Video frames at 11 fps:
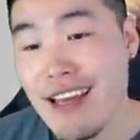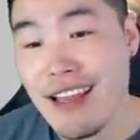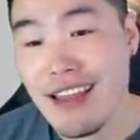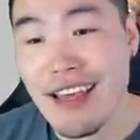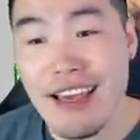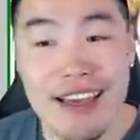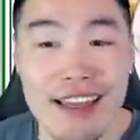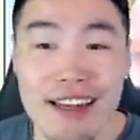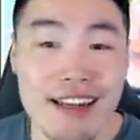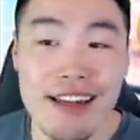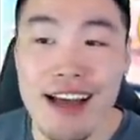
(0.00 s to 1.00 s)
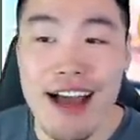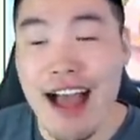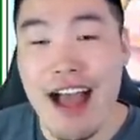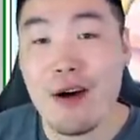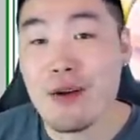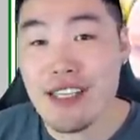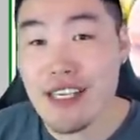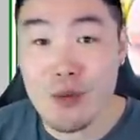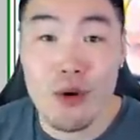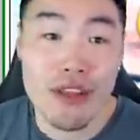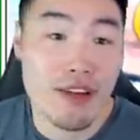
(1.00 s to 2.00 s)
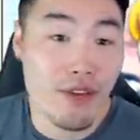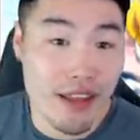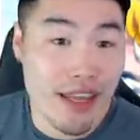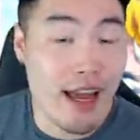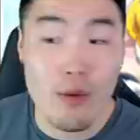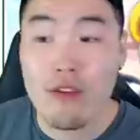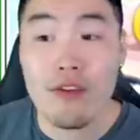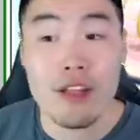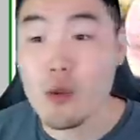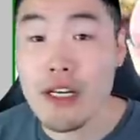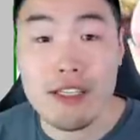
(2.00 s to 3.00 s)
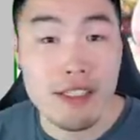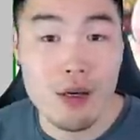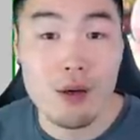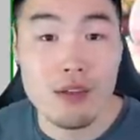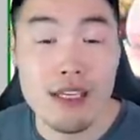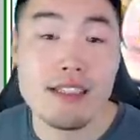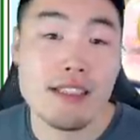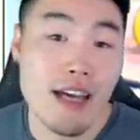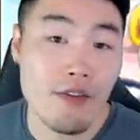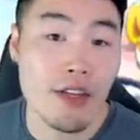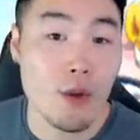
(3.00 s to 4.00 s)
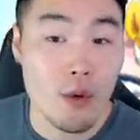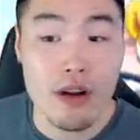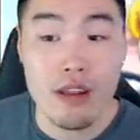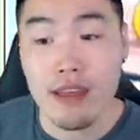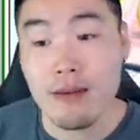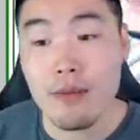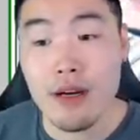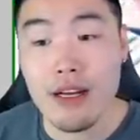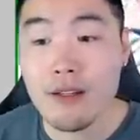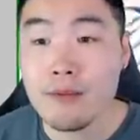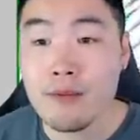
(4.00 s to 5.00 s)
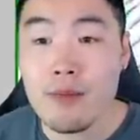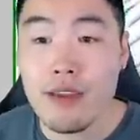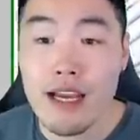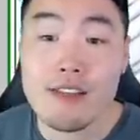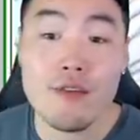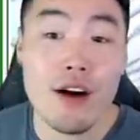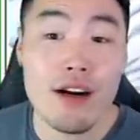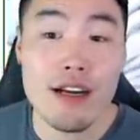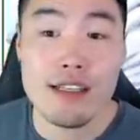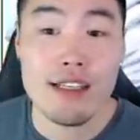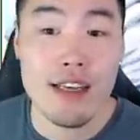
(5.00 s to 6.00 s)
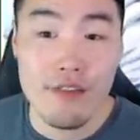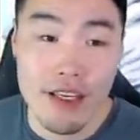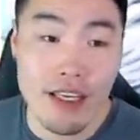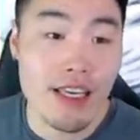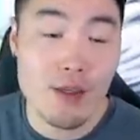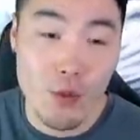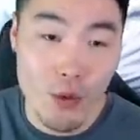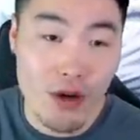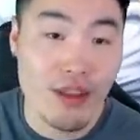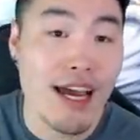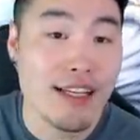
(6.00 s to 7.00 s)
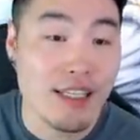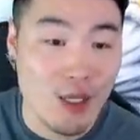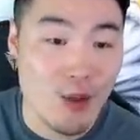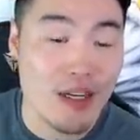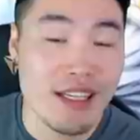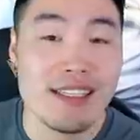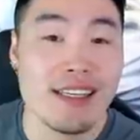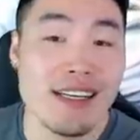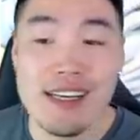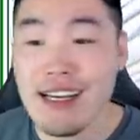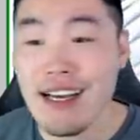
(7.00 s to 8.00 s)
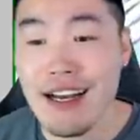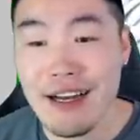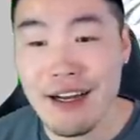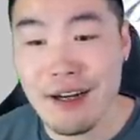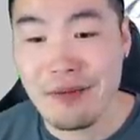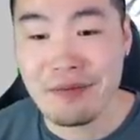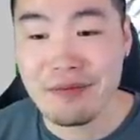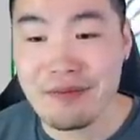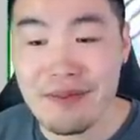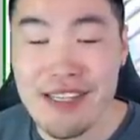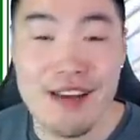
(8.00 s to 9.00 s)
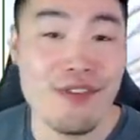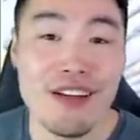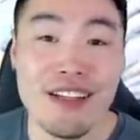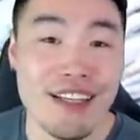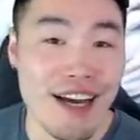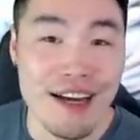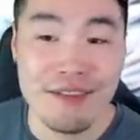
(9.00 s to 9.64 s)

then I would say it's worth it for that, right? For the 20 stones, it's definitely worth it. But as far as if he is worth it as a unit, um, definitely not.